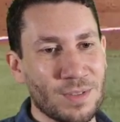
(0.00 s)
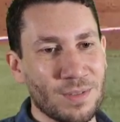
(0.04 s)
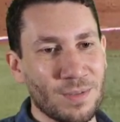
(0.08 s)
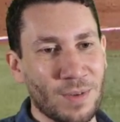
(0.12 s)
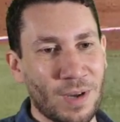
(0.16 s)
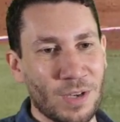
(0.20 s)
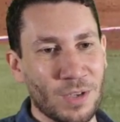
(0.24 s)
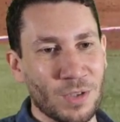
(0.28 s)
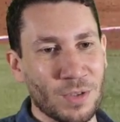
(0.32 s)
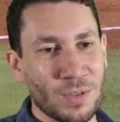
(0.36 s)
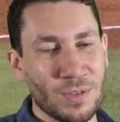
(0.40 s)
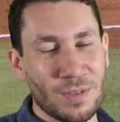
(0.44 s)

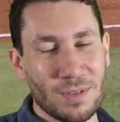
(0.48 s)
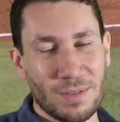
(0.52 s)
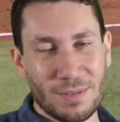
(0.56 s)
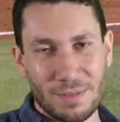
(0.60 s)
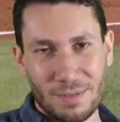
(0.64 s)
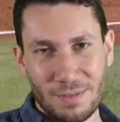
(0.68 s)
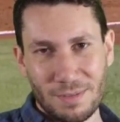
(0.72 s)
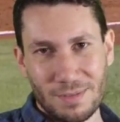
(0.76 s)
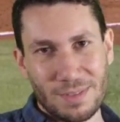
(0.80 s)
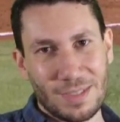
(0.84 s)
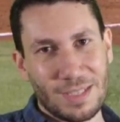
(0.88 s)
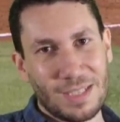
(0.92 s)
Rogers,
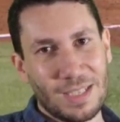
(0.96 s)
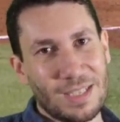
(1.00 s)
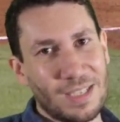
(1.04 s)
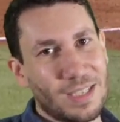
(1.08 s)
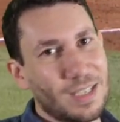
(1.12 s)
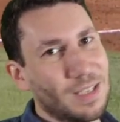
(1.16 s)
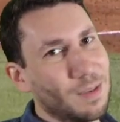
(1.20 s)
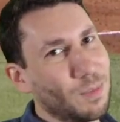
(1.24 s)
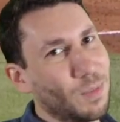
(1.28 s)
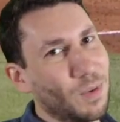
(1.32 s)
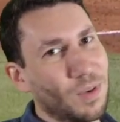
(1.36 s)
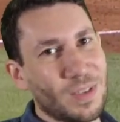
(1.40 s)

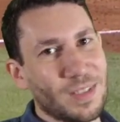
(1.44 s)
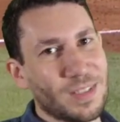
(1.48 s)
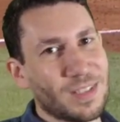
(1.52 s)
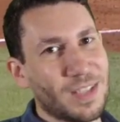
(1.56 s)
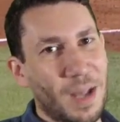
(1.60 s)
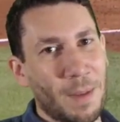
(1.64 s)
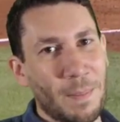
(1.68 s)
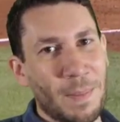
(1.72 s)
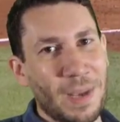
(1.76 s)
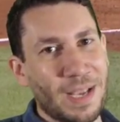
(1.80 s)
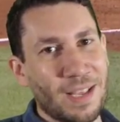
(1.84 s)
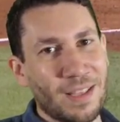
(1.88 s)
I'm going to
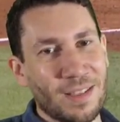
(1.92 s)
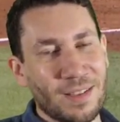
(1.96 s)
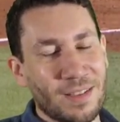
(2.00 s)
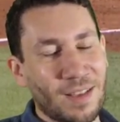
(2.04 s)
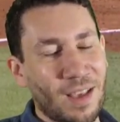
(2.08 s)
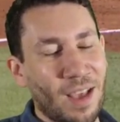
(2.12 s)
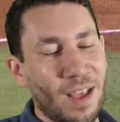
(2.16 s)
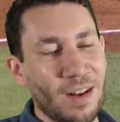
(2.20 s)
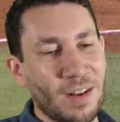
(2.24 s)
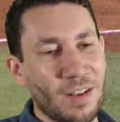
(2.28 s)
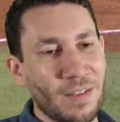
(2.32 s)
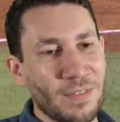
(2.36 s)
stop making
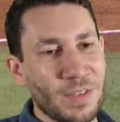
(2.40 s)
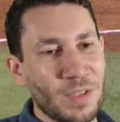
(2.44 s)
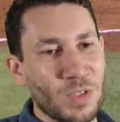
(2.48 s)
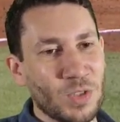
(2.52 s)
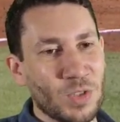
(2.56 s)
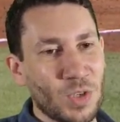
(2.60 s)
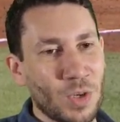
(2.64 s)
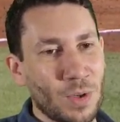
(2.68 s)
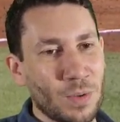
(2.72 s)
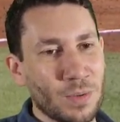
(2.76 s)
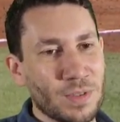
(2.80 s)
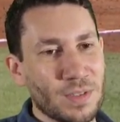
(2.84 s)
any of these
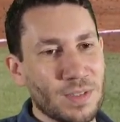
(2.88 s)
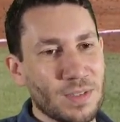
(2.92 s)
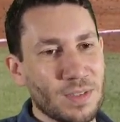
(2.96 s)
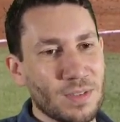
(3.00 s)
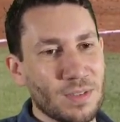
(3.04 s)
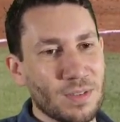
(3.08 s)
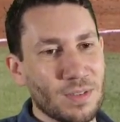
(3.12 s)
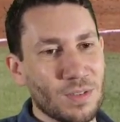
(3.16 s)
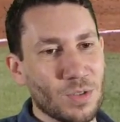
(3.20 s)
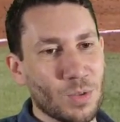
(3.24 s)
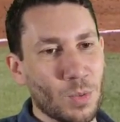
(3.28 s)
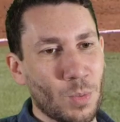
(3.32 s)
jokes.
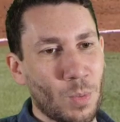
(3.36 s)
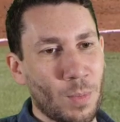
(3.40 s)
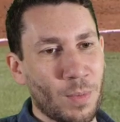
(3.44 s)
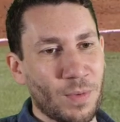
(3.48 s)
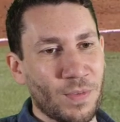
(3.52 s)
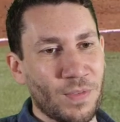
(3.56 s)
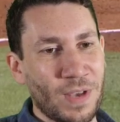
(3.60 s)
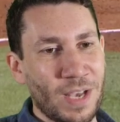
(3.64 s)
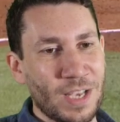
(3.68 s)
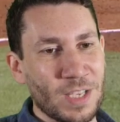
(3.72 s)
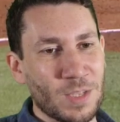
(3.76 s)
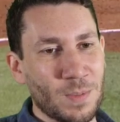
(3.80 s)
Just throw one more
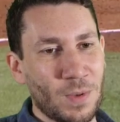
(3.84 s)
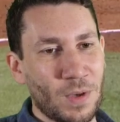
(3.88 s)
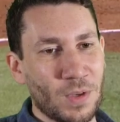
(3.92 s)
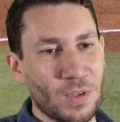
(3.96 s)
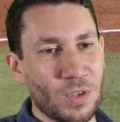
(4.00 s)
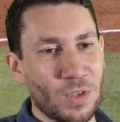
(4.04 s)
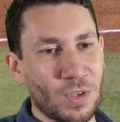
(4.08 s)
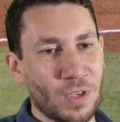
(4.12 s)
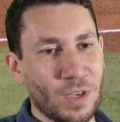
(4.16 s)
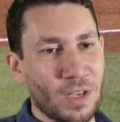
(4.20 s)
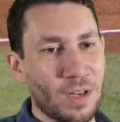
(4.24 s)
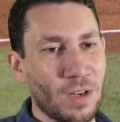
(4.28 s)
fastball and you're good.